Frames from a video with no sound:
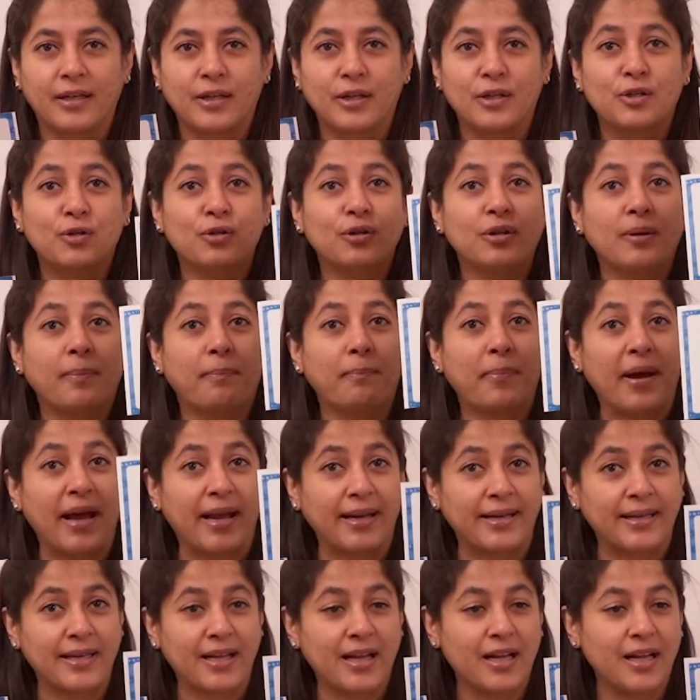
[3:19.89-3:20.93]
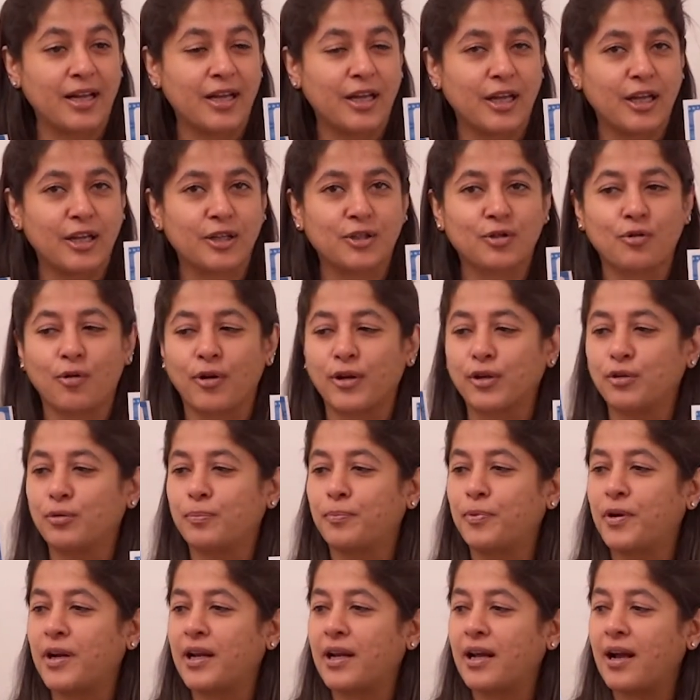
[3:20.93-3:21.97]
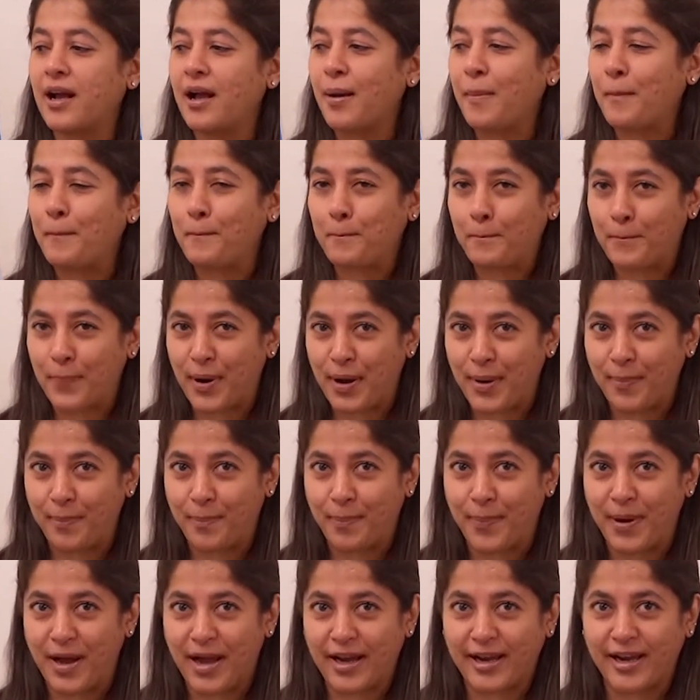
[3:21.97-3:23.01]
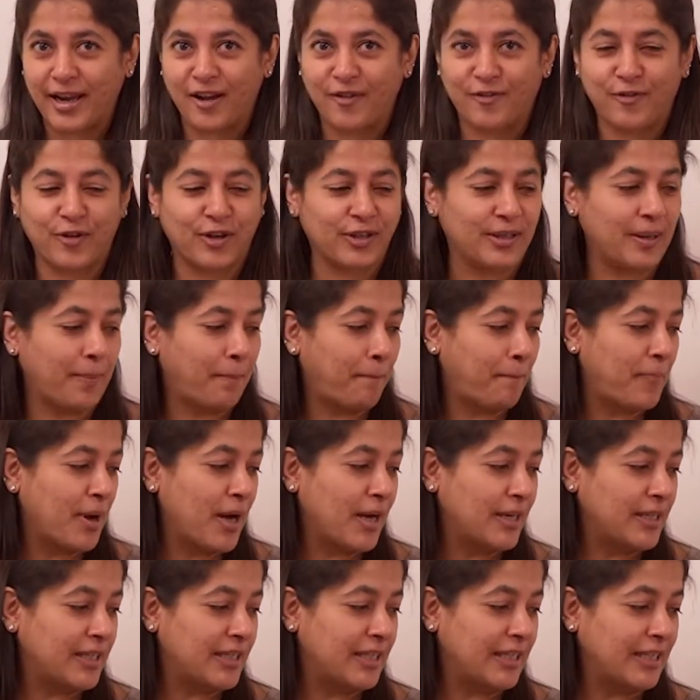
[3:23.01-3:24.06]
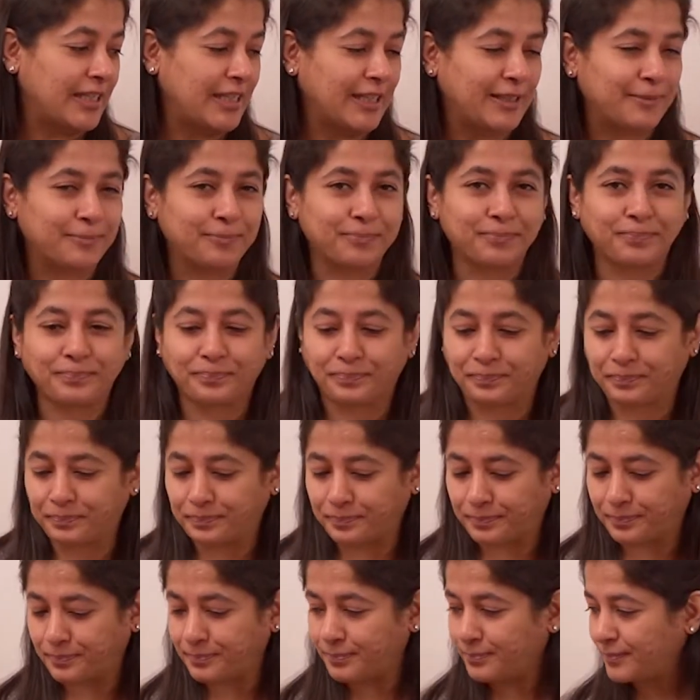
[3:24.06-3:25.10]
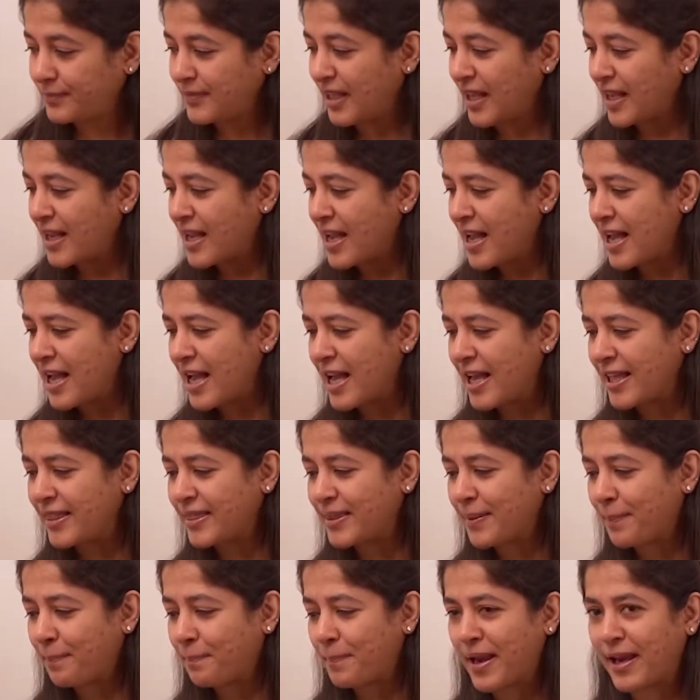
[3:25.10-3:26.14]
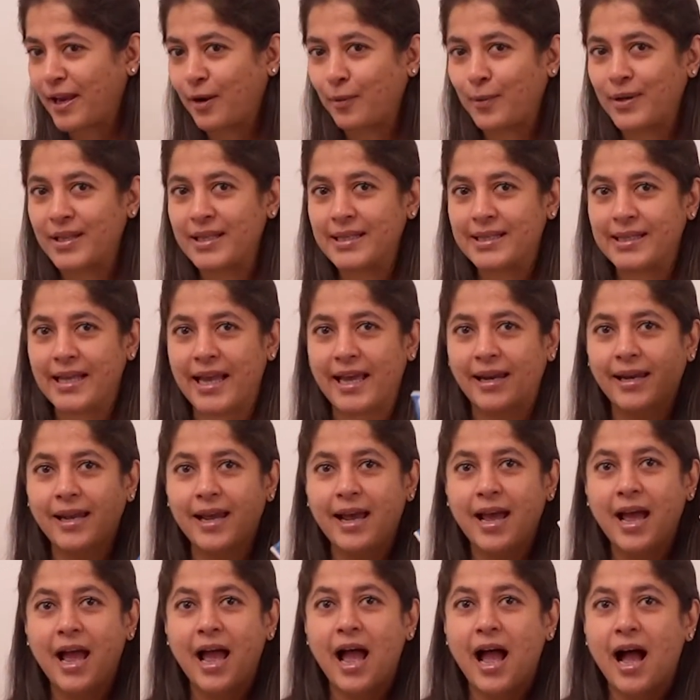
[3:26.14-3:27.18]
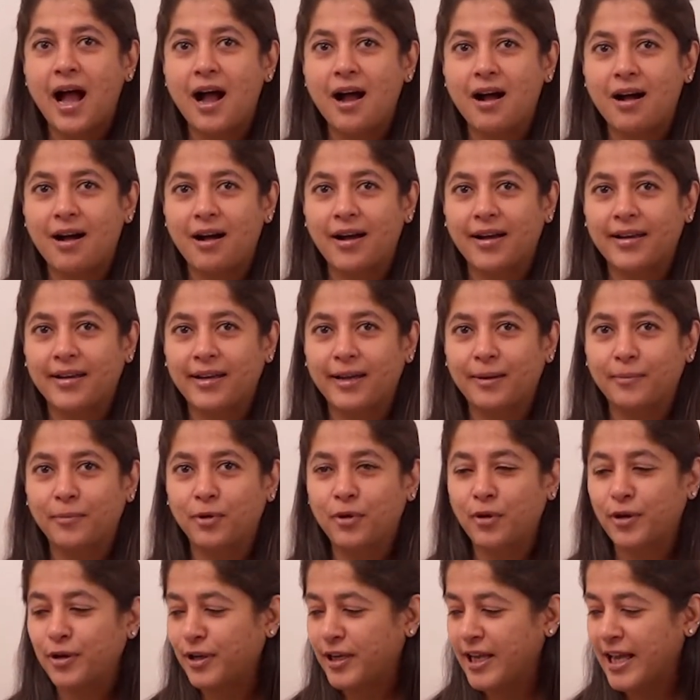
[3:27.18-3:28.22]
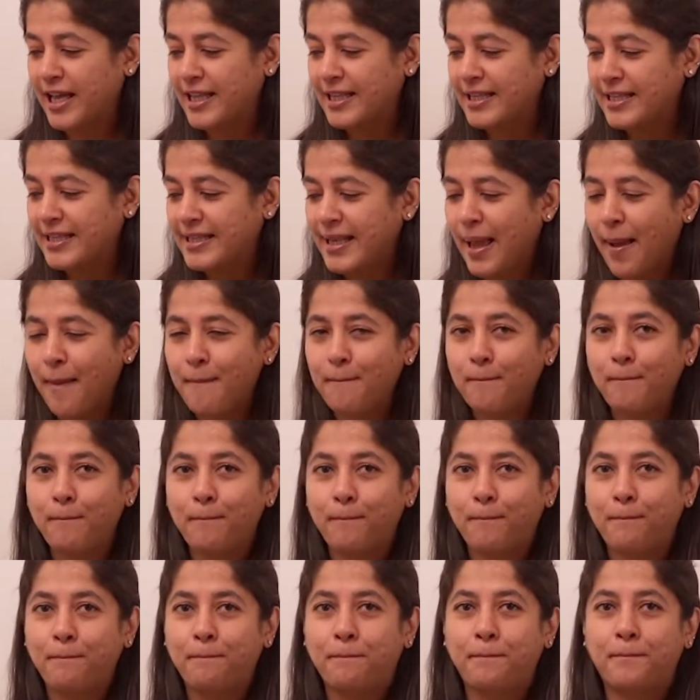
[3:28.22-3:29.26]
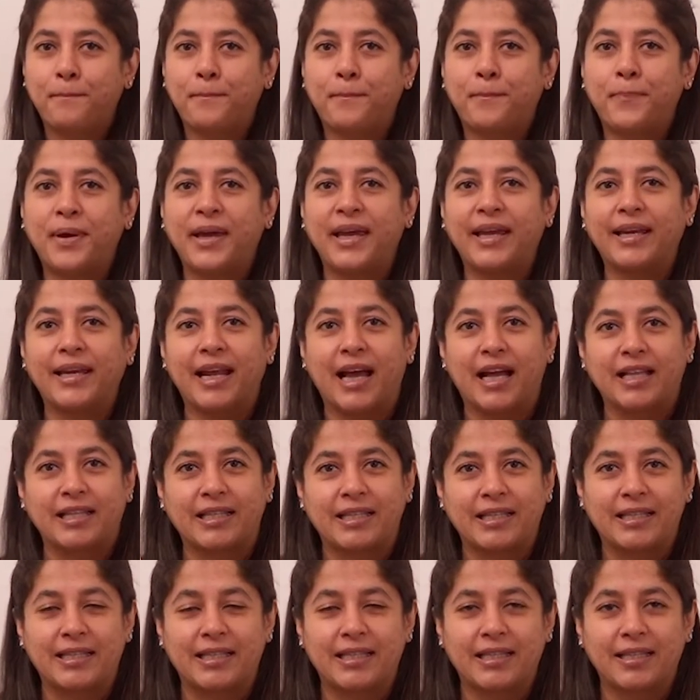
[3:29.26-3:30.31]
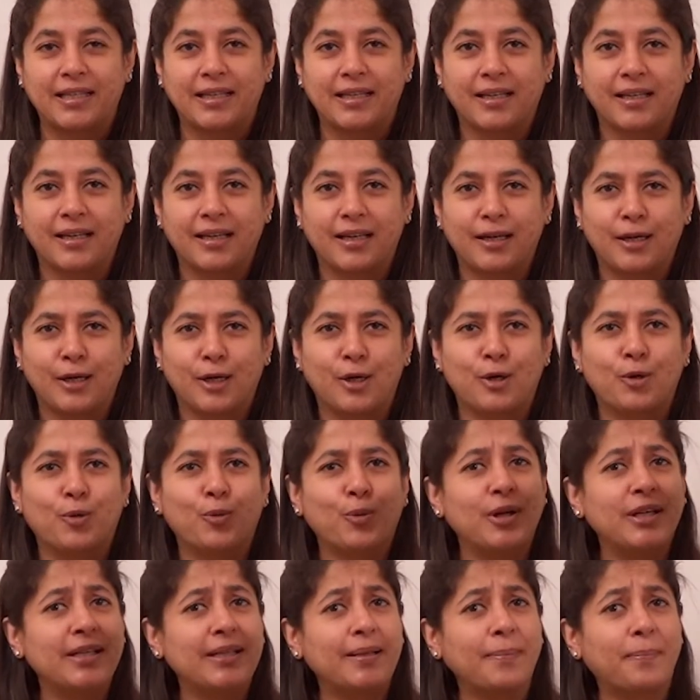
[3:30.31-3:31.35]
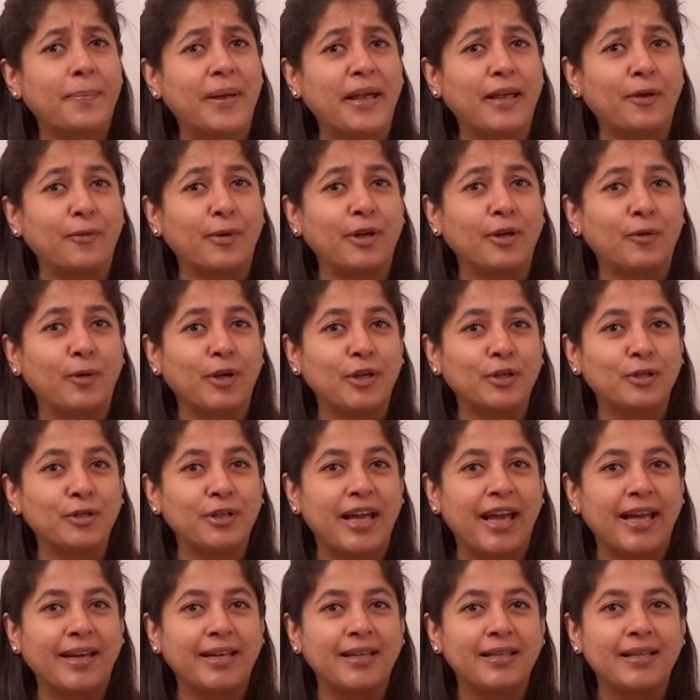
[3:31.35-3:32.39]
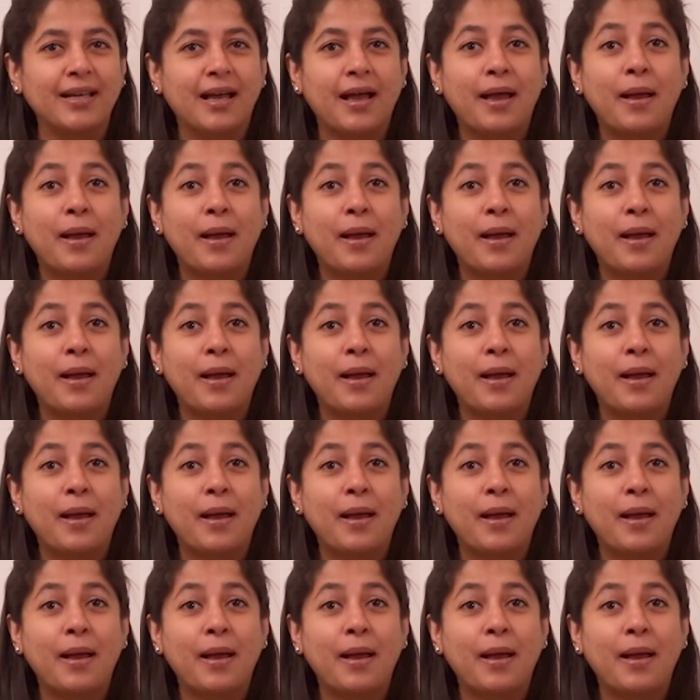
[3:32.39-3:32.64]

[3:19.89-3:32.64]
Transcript: So the panda is going to bring a papaya for the party. And the penguin said, I am going to get some peanuts. What is the penguin going to get?